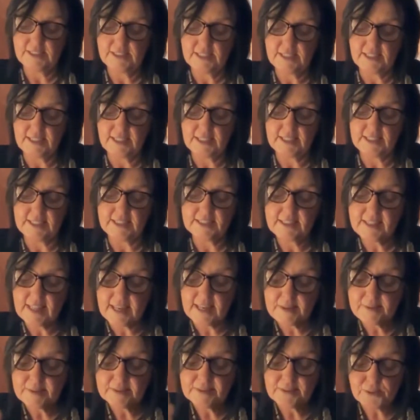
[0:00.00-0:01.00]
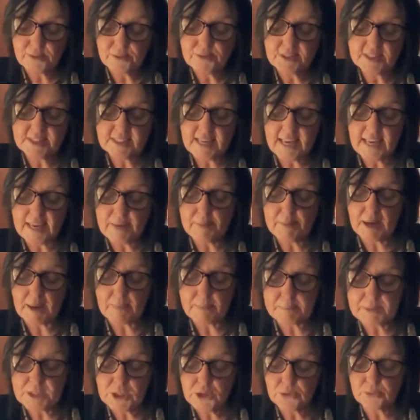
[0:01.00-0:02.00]
And they, those same
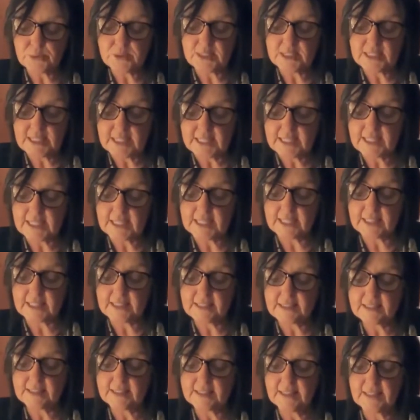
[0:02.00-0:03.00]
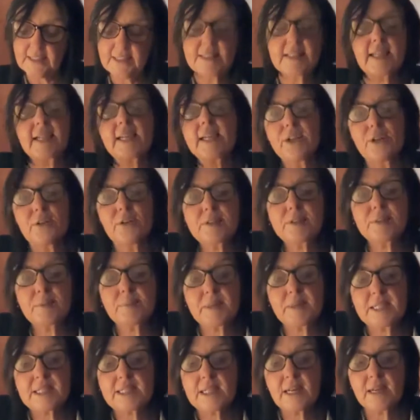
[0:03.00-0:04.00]
habitual tickings that can also
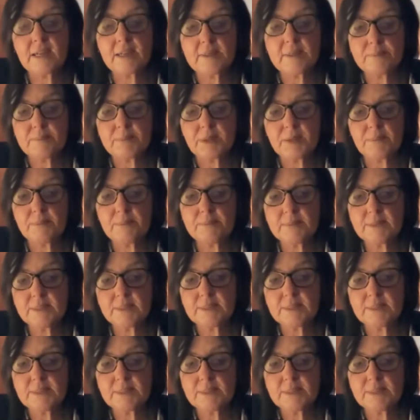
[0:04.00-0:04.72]
be a time bomb.